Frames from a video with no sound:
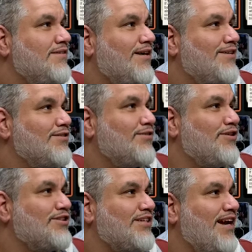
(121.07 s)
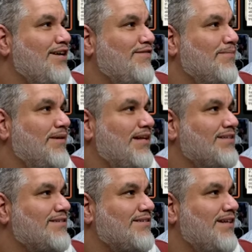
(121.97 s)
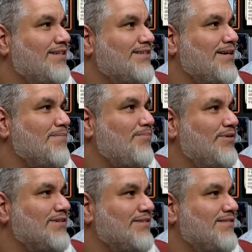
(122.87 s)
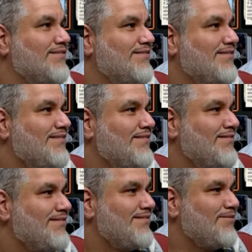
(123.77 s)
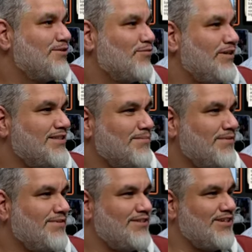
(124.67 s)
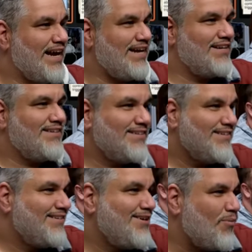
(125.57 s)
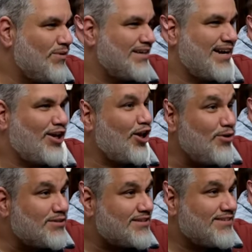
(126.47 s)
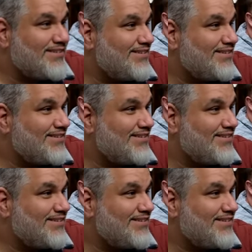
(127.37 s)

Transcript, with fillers: Also, Christian, how do you feel about that that stip? Was it was it reasonable? Did you hate it? Was I close?